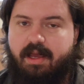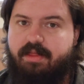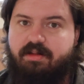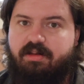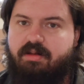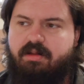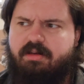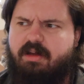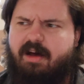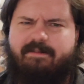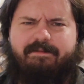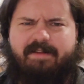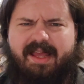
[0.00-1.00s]
And this isn't
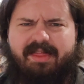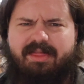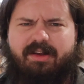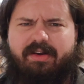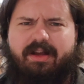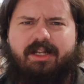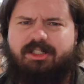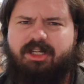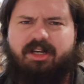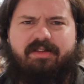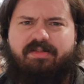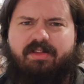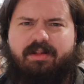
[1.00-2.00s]
a fan theory
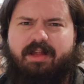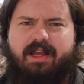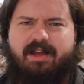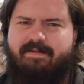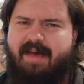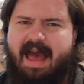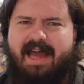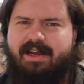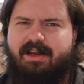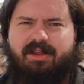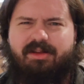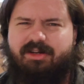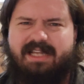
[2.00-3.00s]
just for the sake of adding
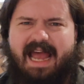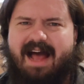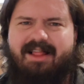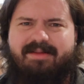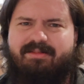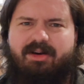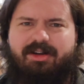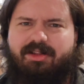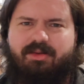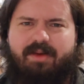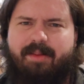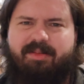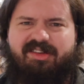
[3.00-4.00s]
another tally mark to the
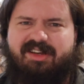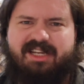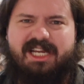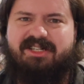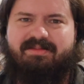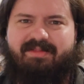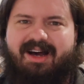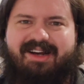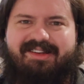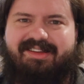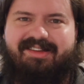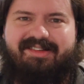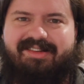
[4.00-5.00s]
representation
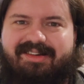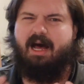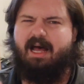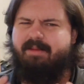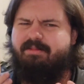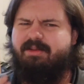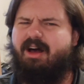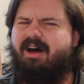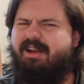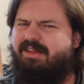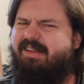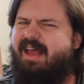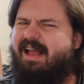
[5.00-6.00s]
boxes. I'm not
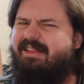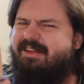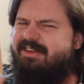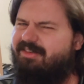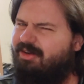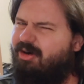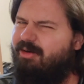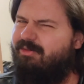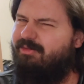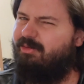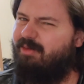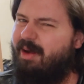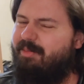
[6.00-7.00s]
exactly starved
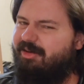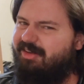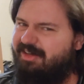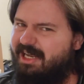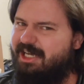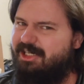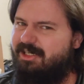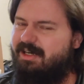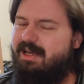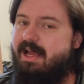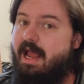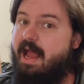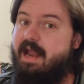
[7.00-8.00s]
for representation.
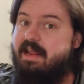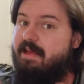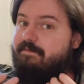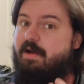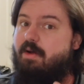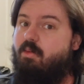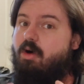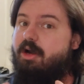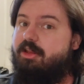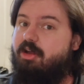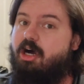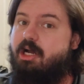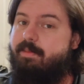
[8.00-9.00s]
And if I want
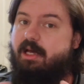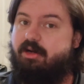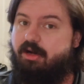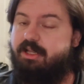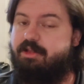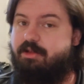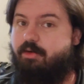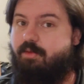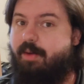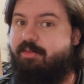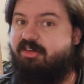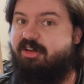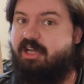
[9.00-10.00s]
to talk about autistic
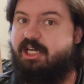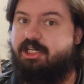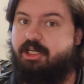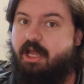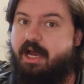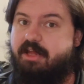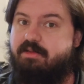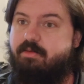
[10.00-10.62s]
representation in heist